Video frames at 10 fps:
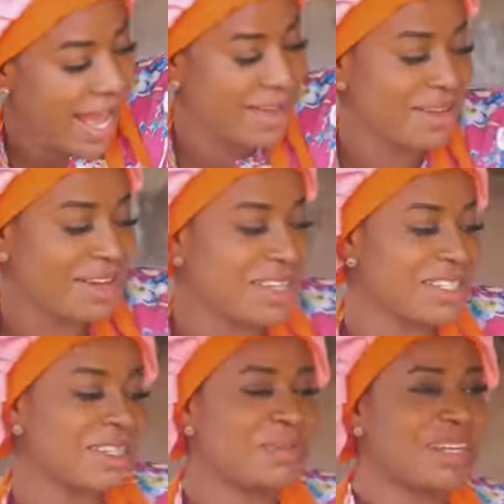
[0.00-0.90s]
Ah,
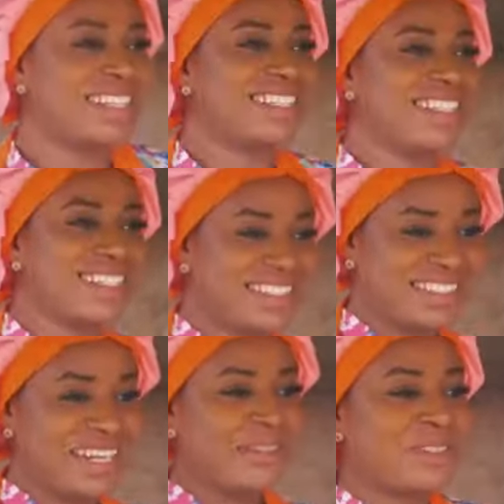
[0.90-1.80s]
customer.
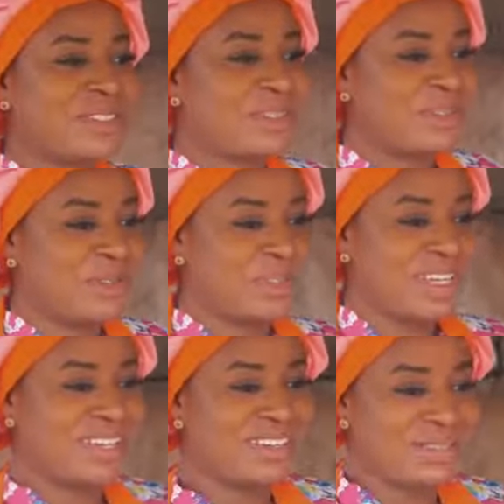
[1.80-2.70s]
Good afternoon.
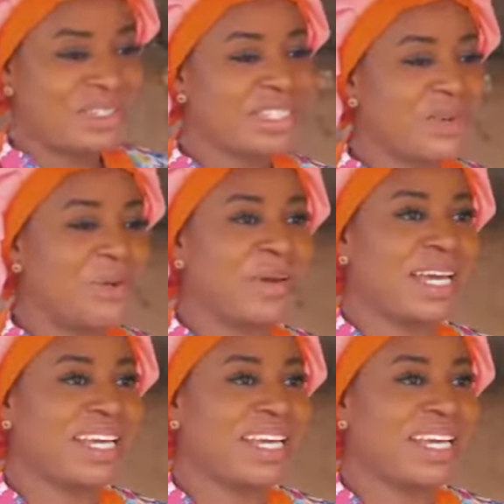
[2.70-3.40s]
What do you want to